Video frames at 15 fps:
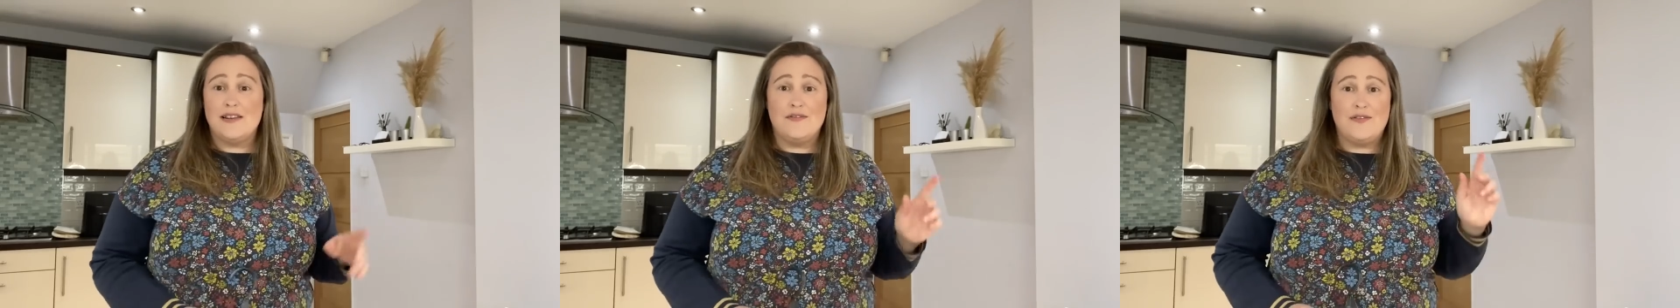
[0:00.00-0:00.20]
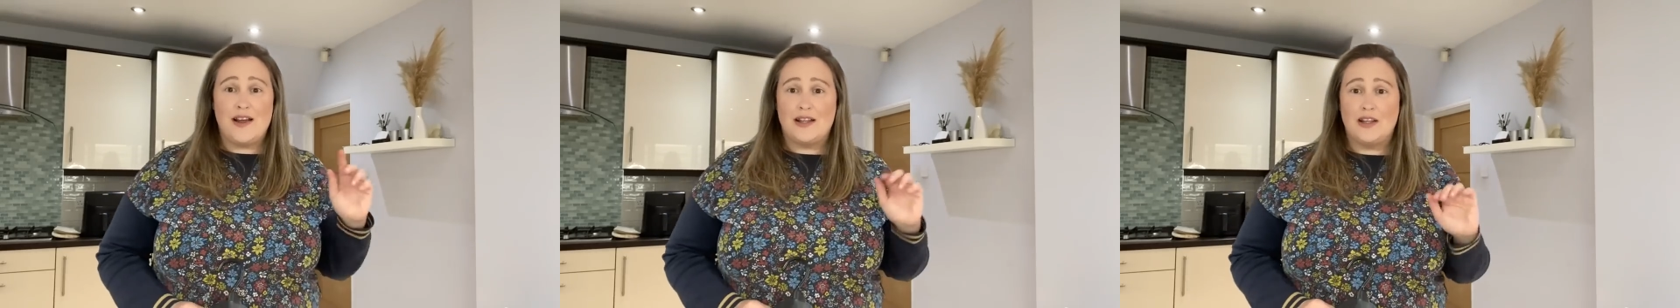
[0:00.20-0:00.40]

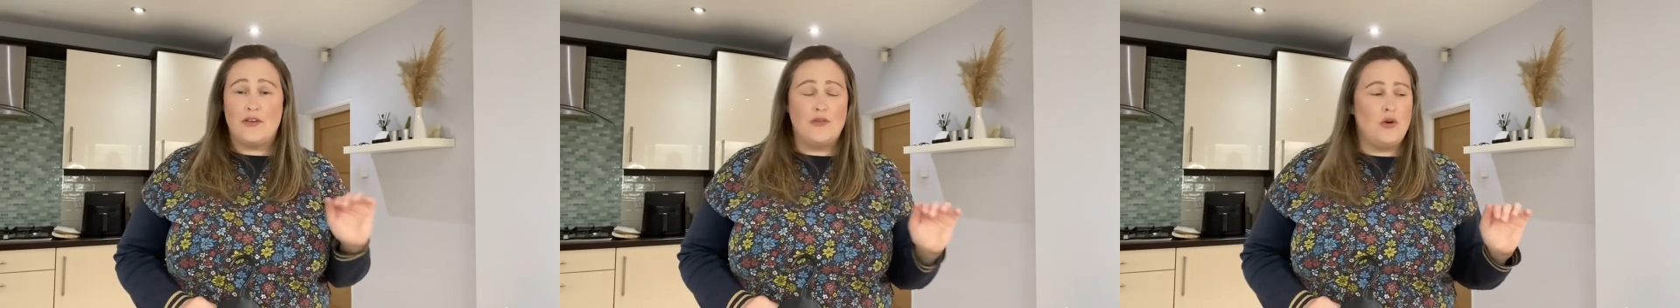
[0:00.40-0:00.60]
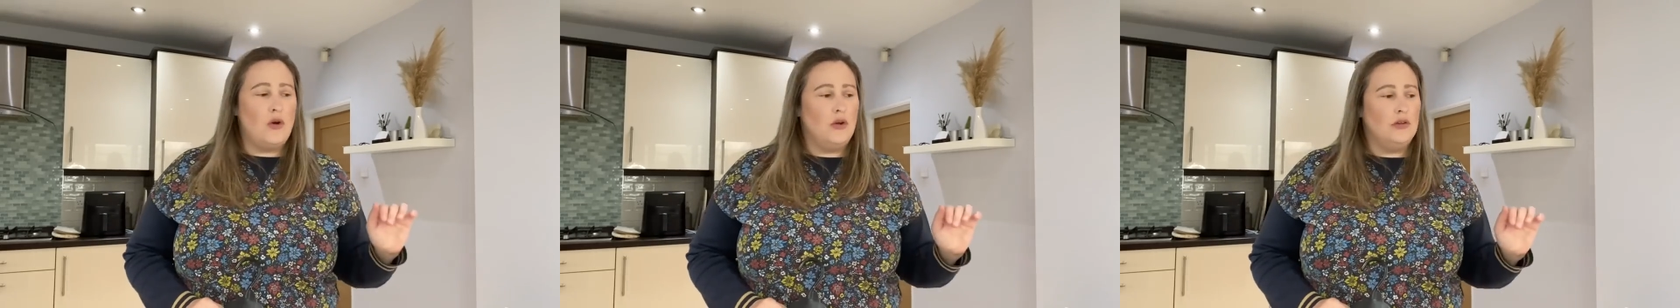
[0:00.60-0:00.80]
In fact,
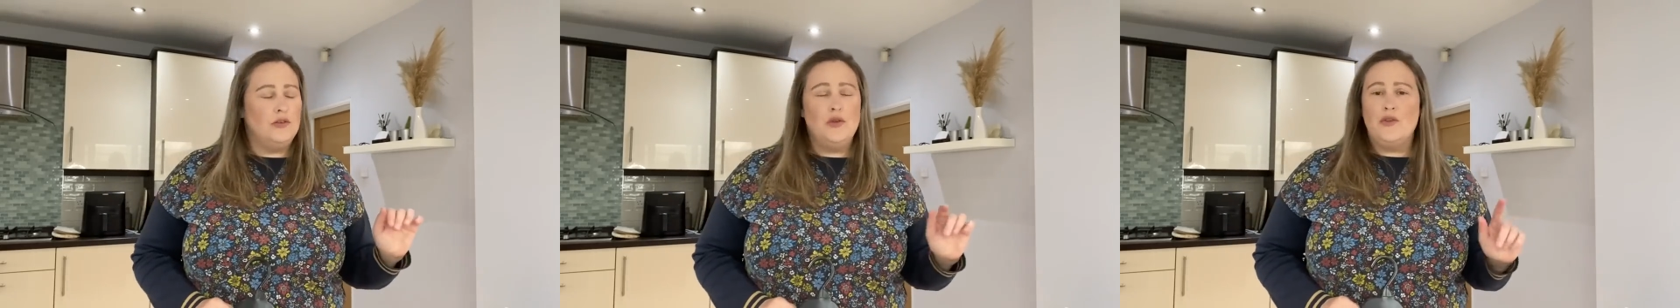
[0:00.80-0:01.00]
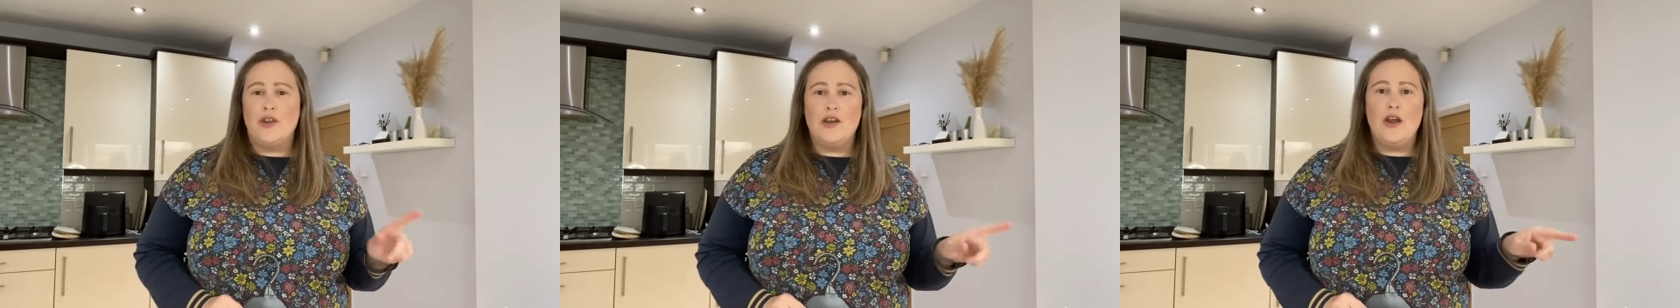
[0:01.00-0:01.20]
they're
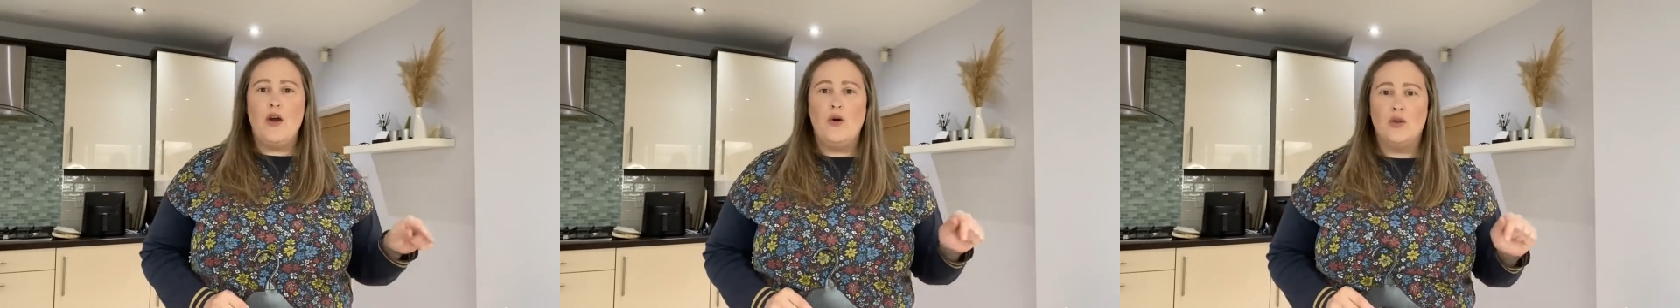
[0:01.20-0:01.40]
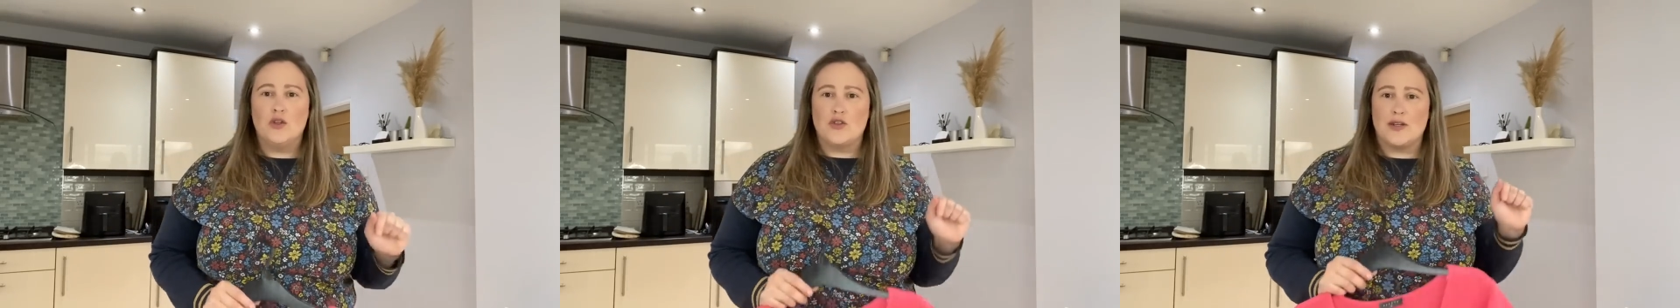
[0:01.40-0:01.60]

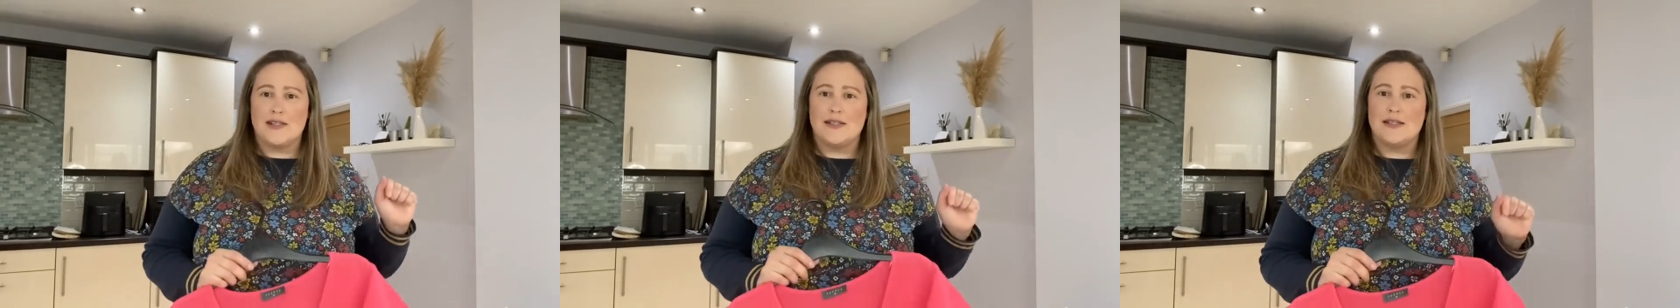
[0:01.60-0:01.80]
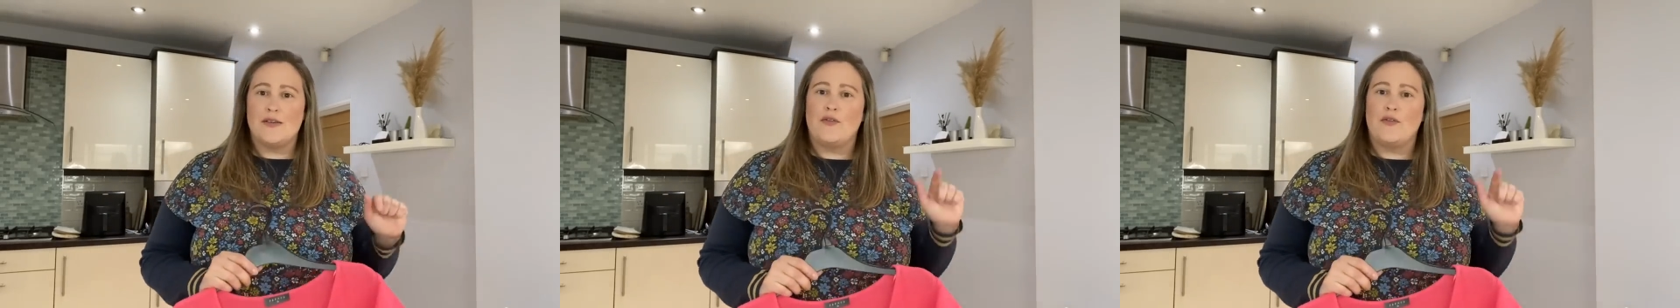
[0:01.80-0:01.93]
not all dresses.